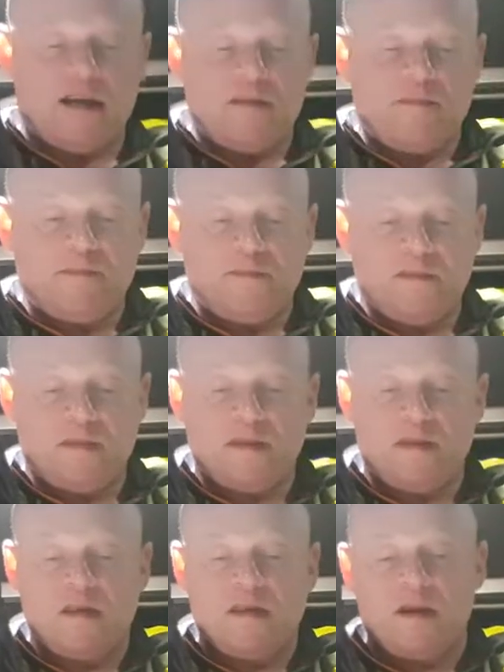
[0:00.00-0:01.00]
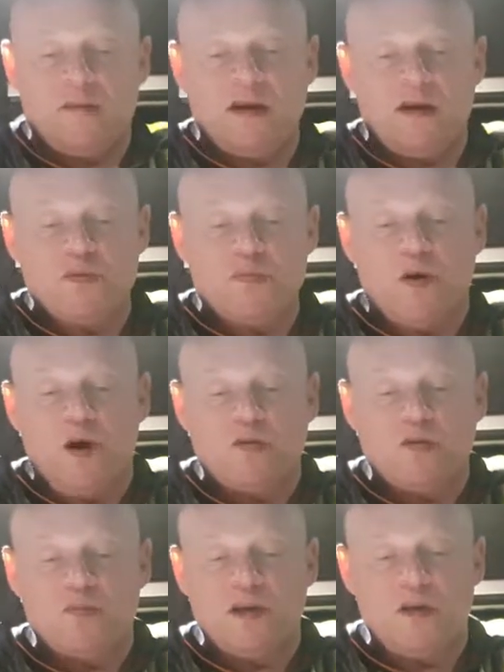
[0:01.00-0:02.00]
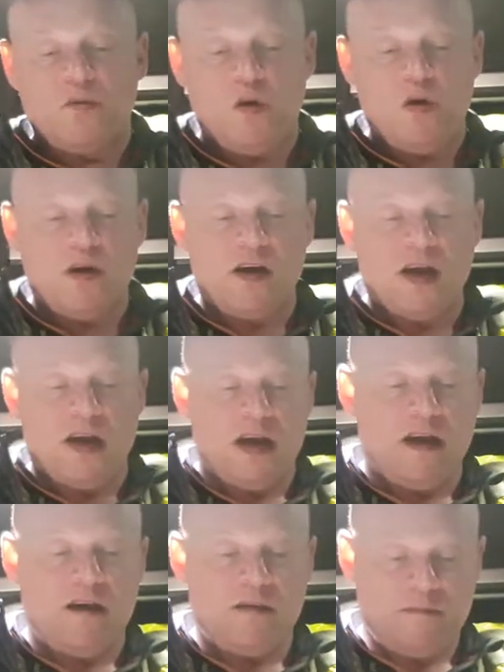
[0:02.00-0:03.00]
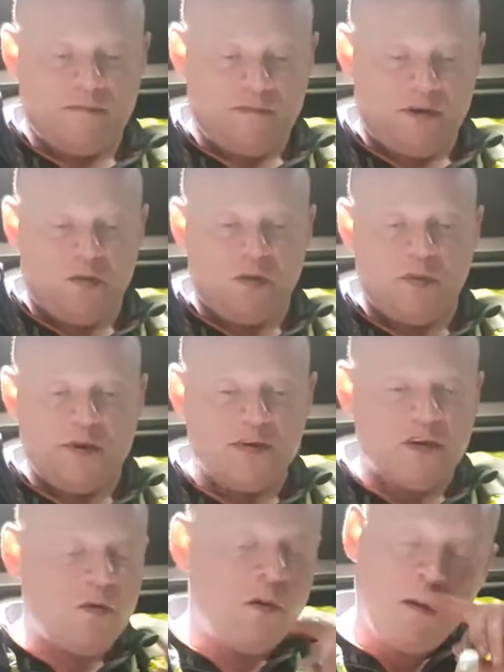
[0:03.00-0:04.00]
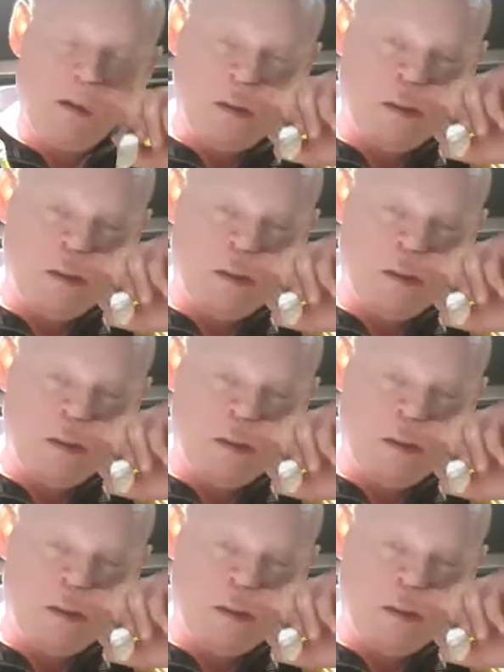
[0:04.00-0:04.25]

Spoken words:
And I mean, I was parked up near work a couple of weeks ago.